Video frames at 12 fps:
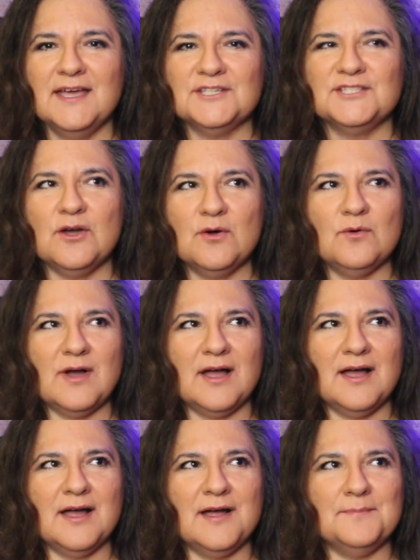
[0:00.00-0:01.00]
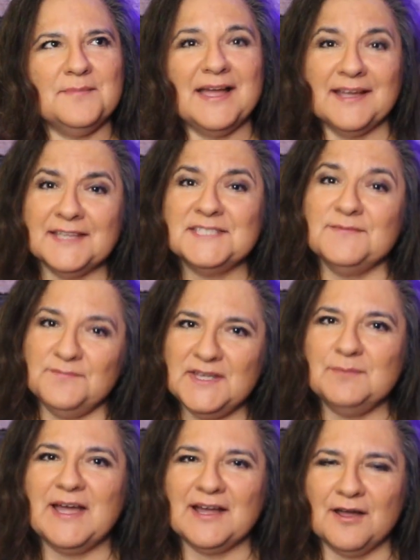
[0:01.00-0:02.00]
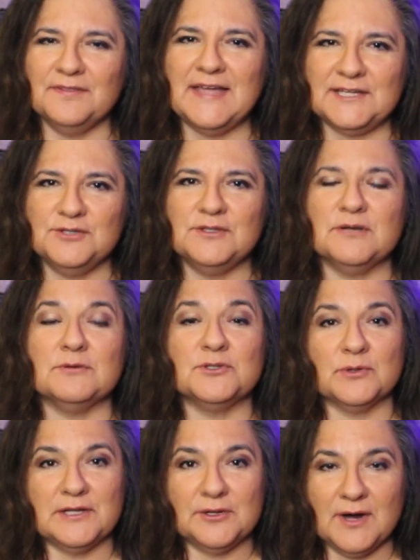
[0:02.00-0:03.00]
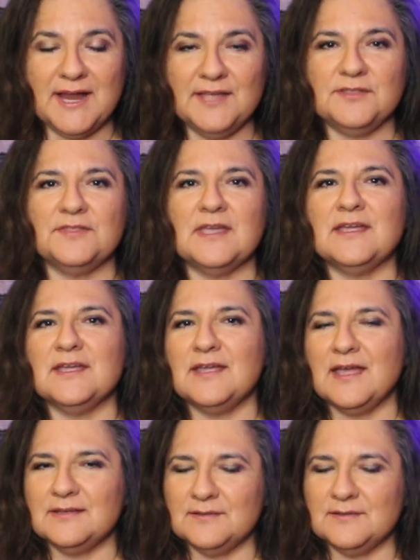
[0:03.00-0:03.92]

So um, I got some feedback on that too that it was really great that they